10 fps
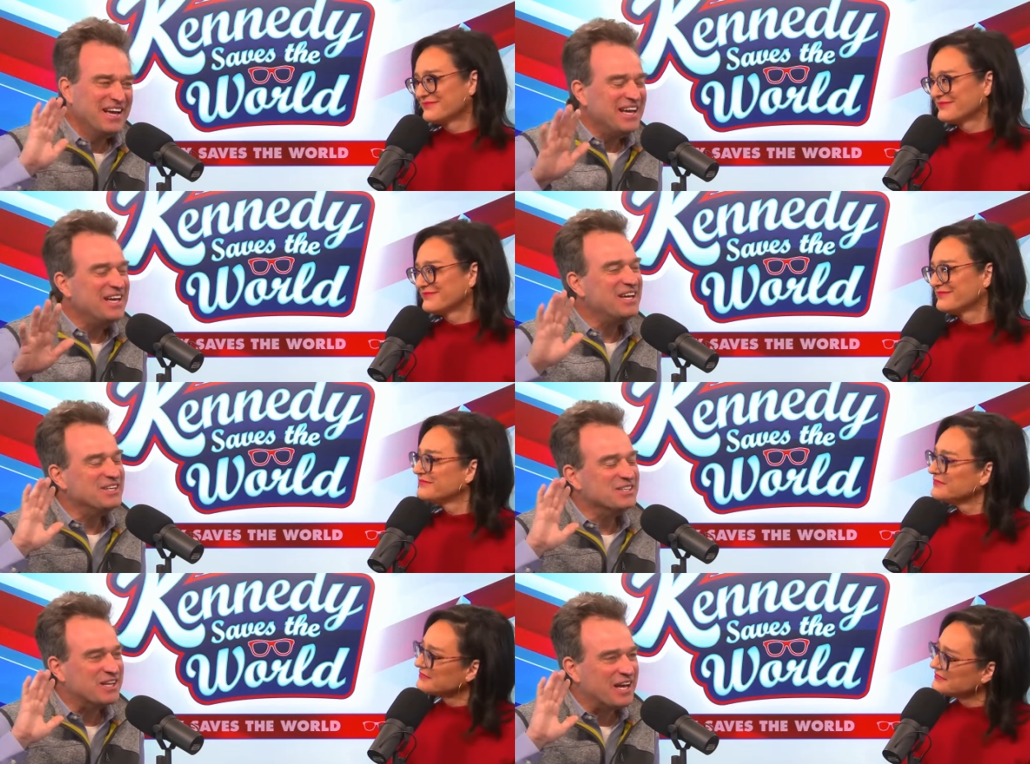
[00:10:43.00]
Speaker 1: he is
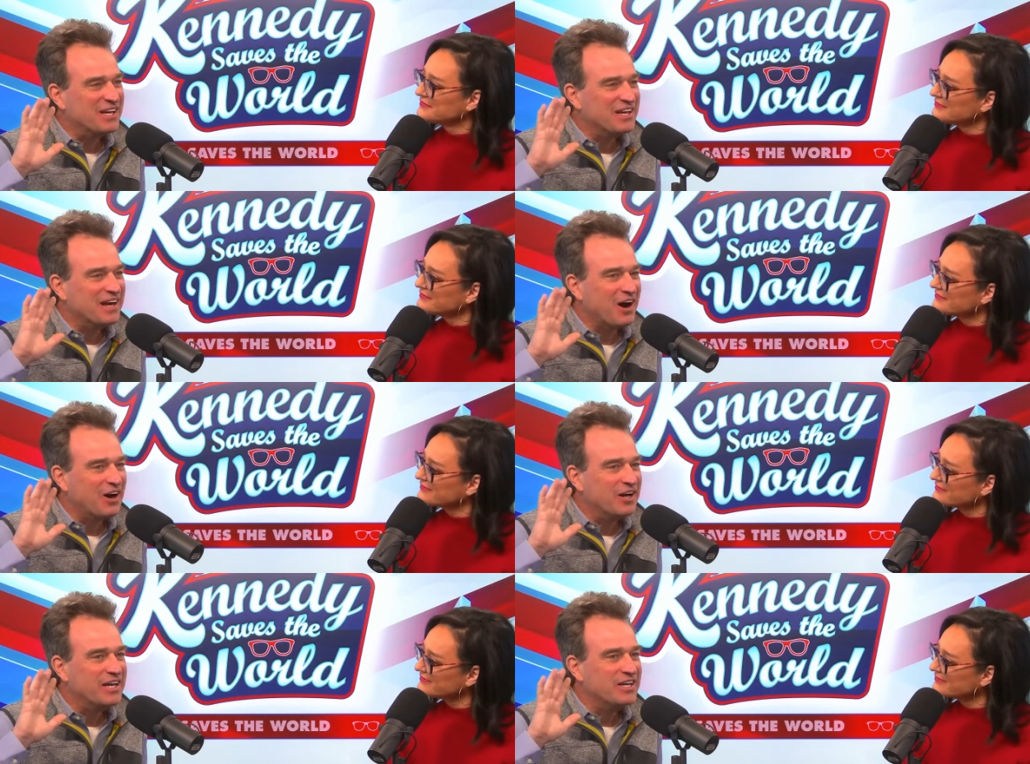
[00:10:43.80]
a uh,
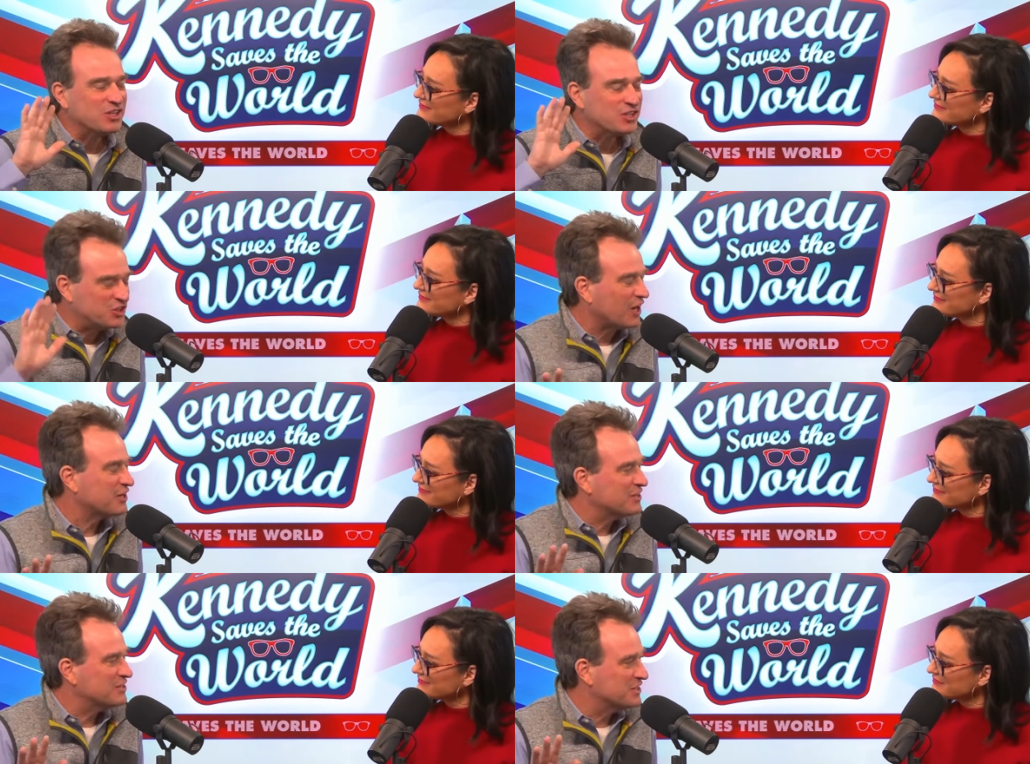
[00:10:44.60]
he is a shock to
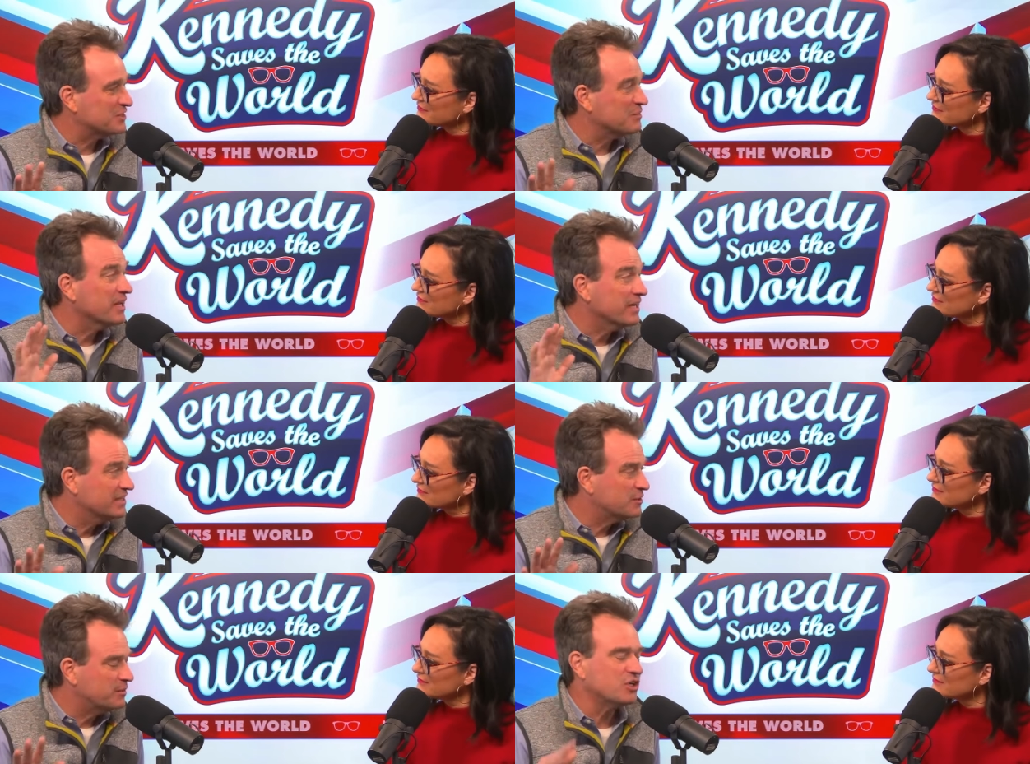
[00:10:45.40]
the system that needs to
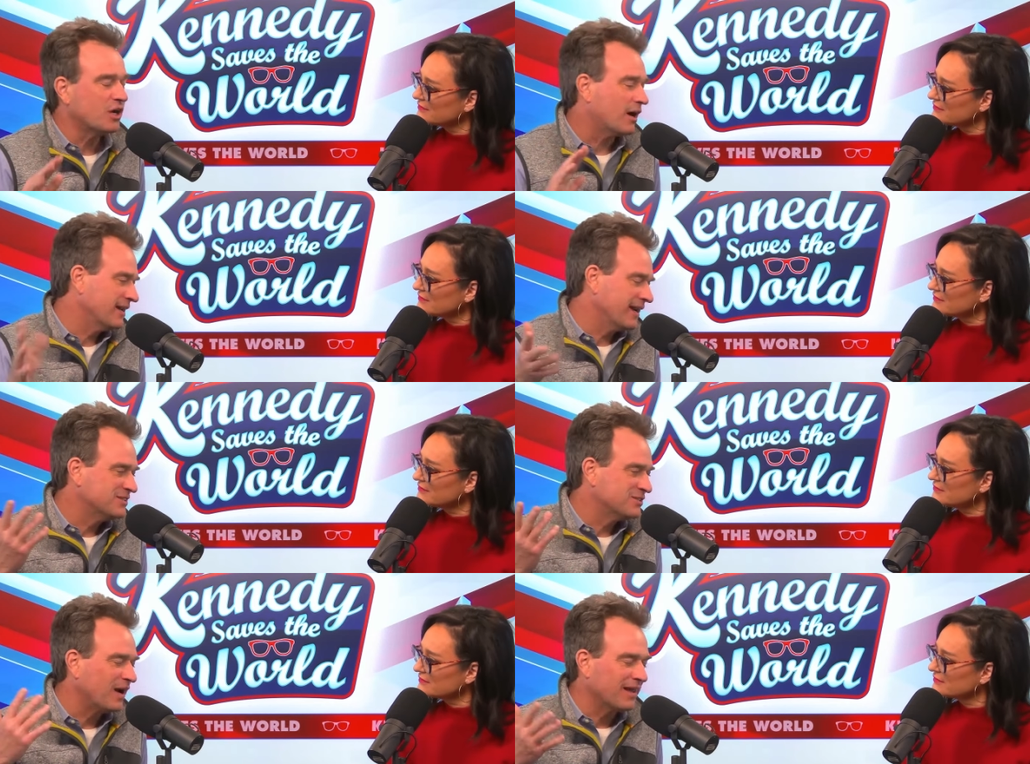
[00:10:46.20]
be shocked, and I, mm-hmm. so
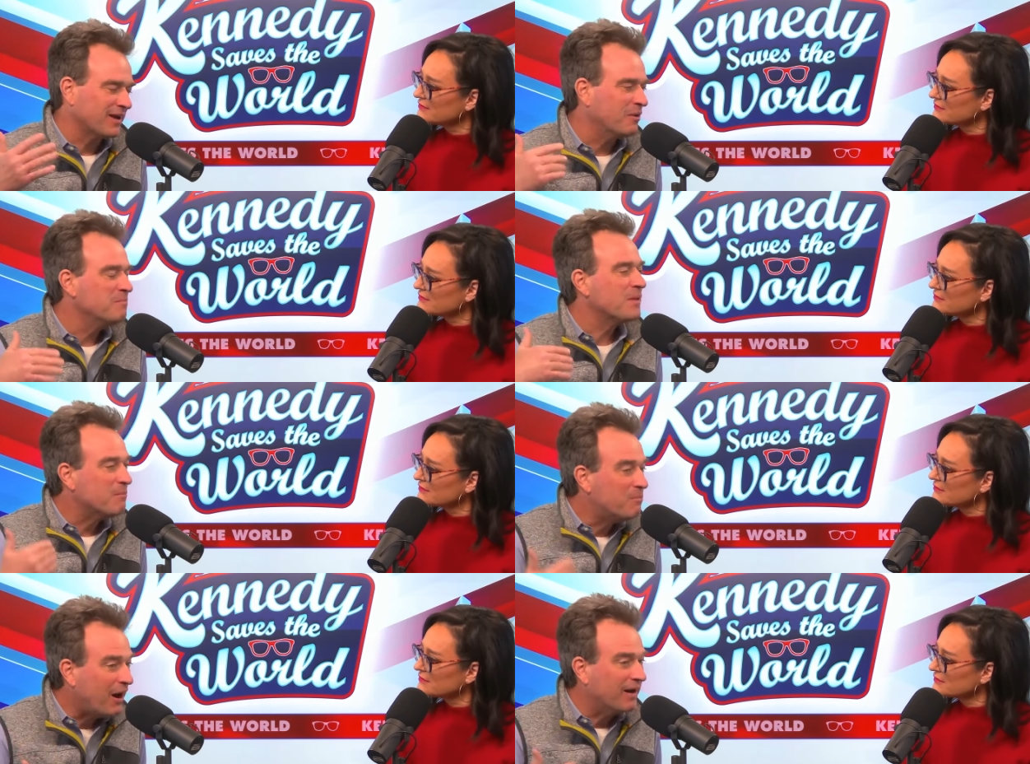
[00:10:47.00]
I like a
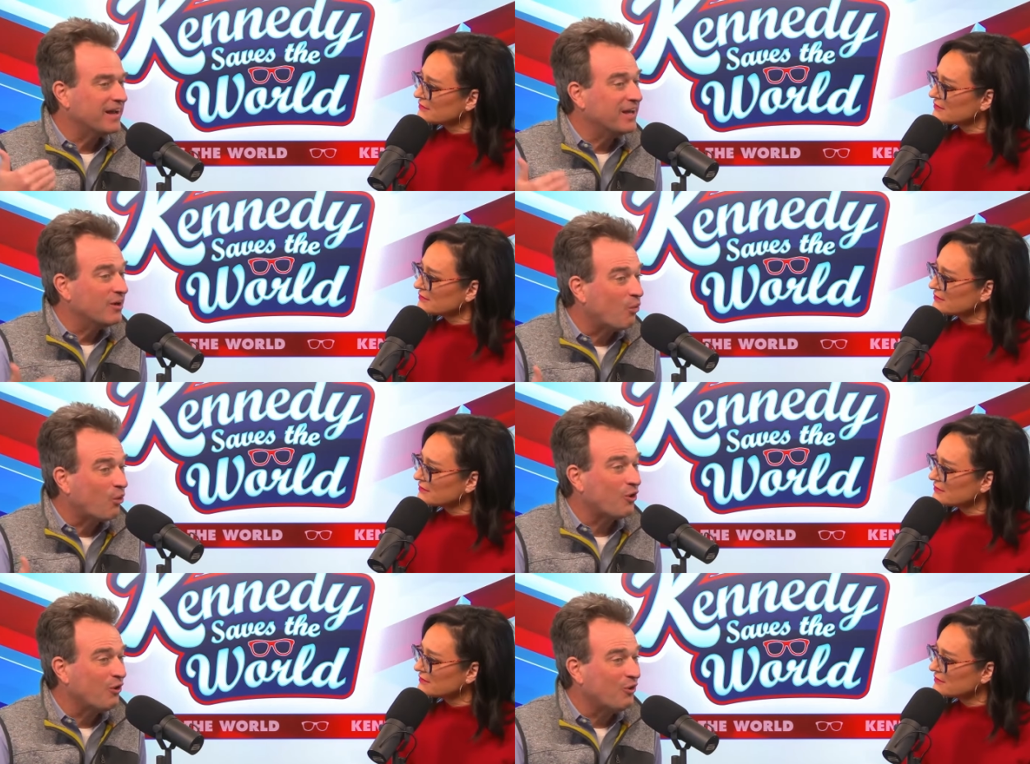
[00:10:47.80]
but in a
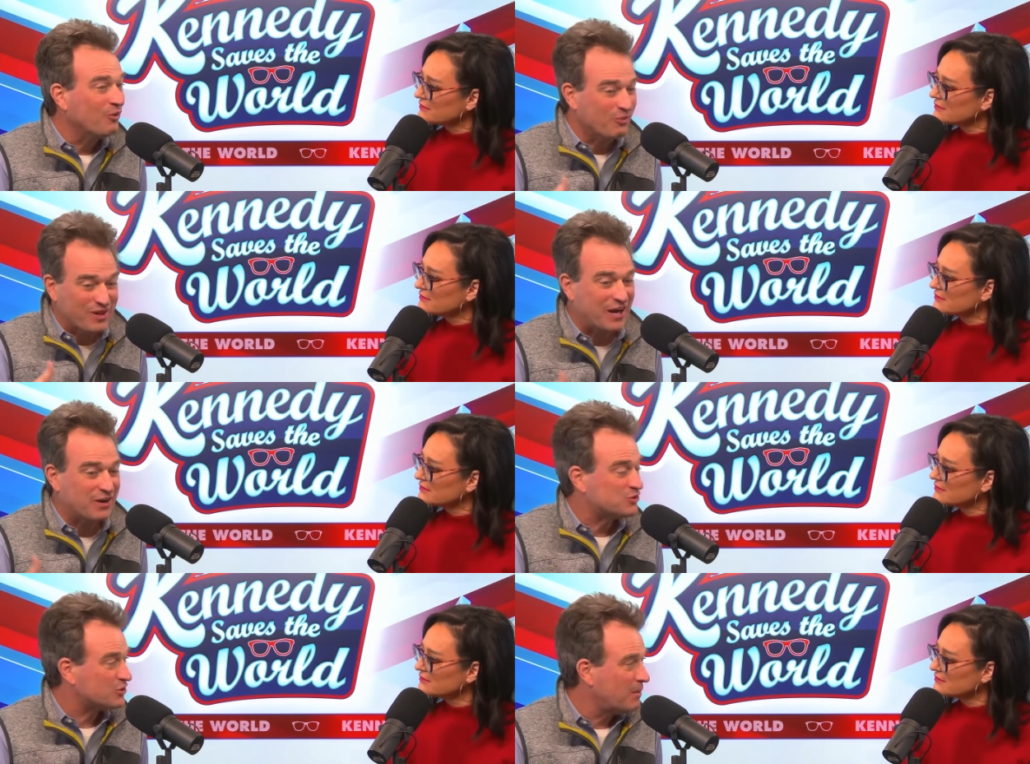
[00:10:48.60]
world without
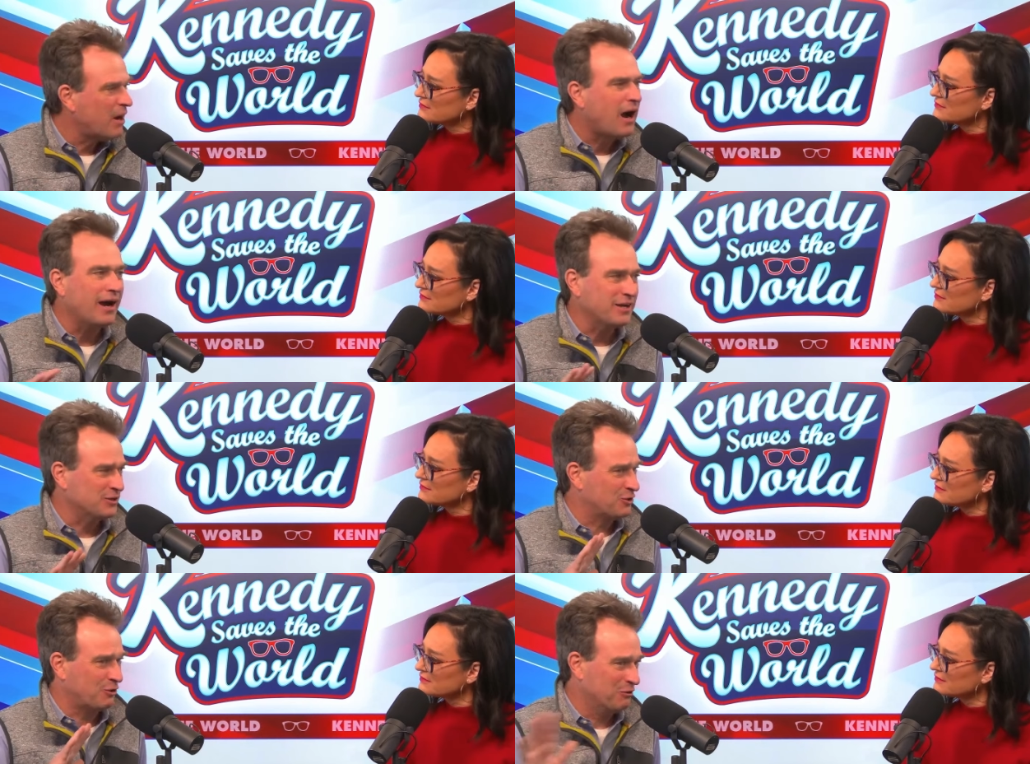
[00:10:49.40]
Trump, I could
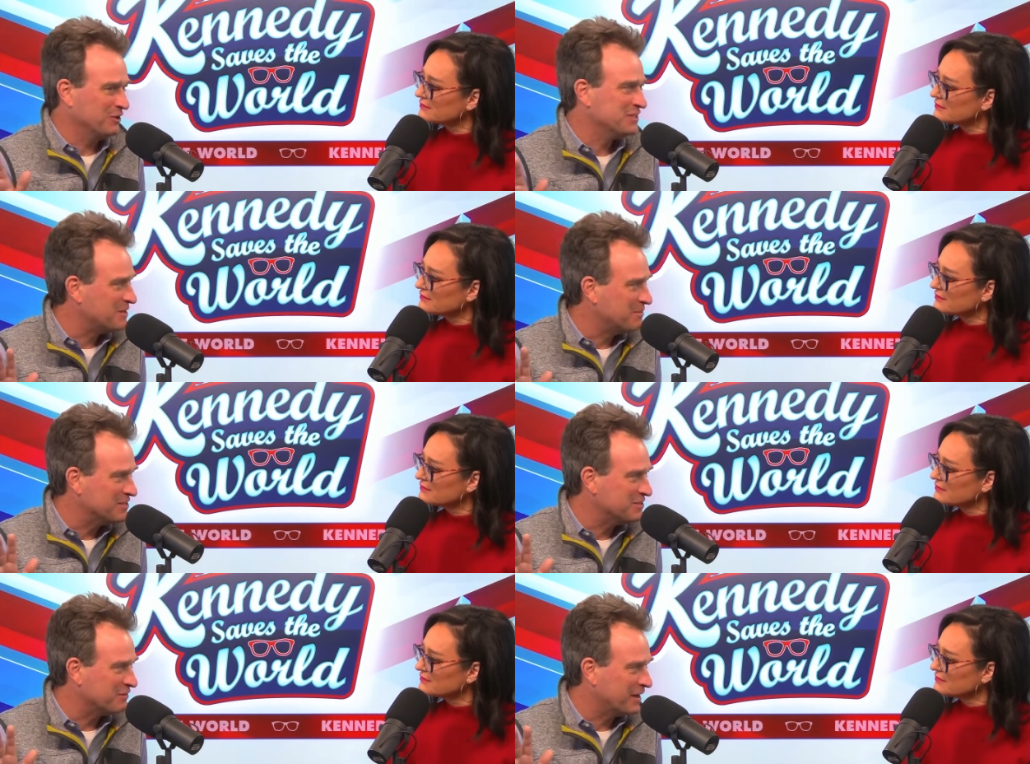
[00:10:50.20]
totally see
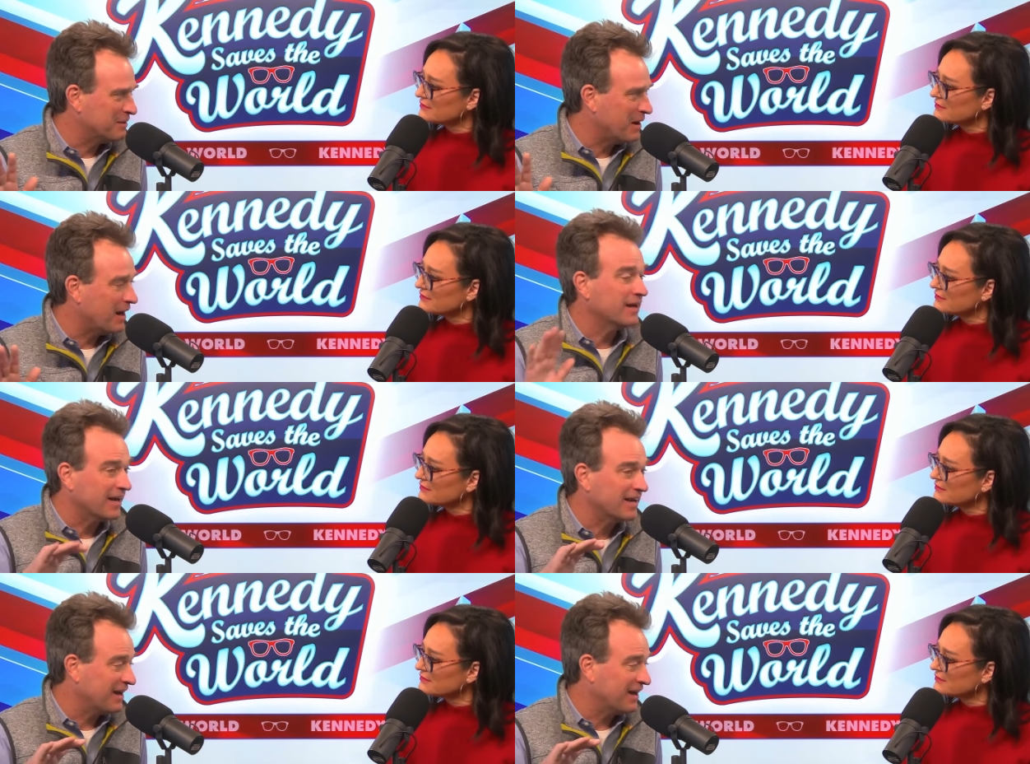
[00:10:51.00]
myself getting behind a guy